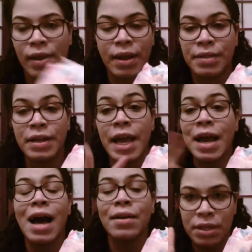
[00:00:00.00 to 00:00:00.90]
The name,
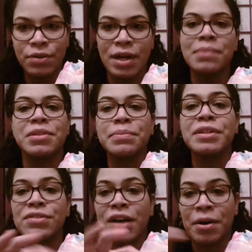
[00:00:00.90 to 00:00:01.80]
I'll, it'll come to me,
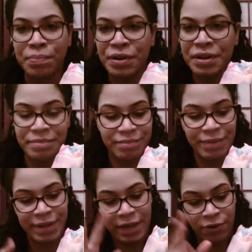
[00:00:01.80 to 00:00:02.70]
so I'll put it
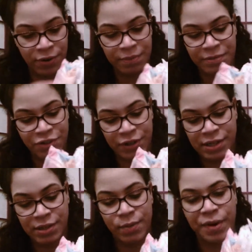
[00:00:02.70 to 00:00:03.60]
on the screen
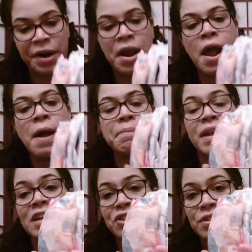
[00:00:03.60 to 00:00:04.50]
somewhere. But
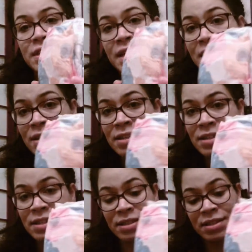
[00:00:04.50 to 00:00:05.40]
as you see, this
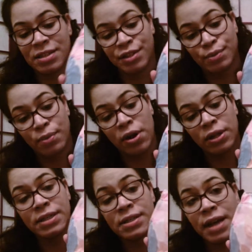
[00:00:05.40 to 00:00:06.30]
is the
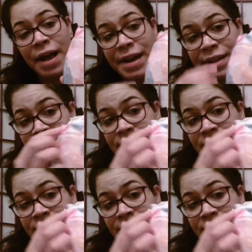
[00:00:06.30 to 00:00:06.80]
smallest size,